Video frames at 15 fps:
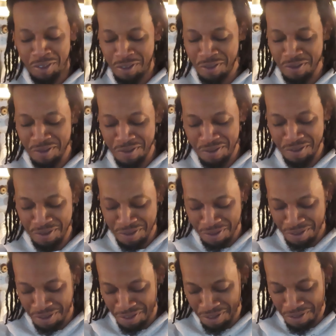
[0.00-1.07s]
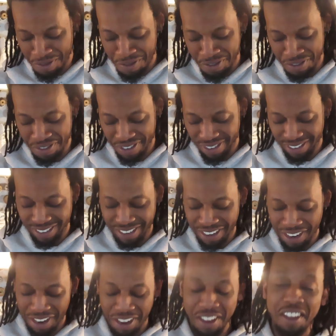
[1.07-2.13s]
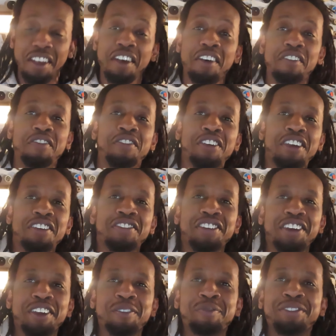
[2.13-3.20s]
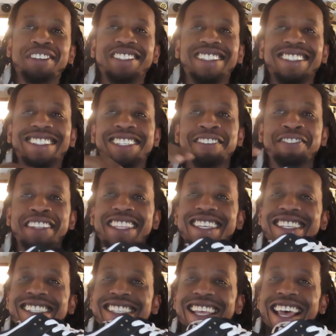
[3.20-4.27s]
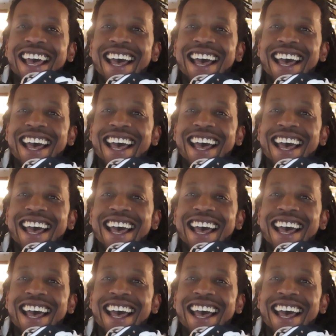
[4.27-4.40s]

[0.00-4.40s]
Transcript: I'm saying? Ooh, ooh. Very, very appreciative of this.